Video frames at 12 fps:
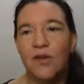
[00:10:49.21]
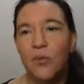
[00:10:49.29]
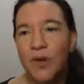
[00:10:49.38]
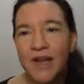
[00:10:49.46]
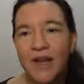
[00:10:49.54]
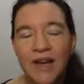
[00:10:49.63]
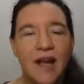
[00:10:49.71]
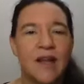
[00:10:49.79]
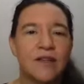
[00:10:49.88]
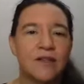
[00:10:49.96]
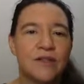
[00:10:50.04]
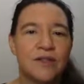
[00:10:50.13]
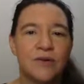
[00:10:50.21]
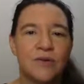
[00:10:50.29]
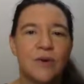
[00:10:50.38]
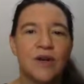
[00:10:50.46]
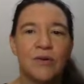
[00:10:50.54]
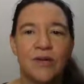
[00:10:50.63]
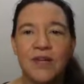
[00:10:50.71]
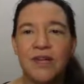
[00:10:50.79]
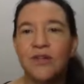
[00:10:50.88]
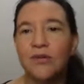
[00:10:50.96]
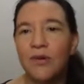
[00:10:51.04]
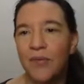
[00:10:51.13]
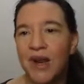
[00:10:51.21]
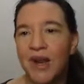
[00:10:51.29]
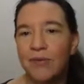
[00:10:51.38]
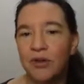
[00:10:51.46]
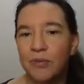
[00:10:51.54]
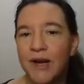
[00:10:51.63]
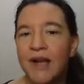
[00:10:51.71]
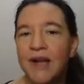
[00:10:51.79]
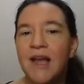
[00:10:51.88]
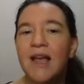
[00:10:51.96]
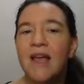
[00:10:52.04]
we and others were looking into and were able to break.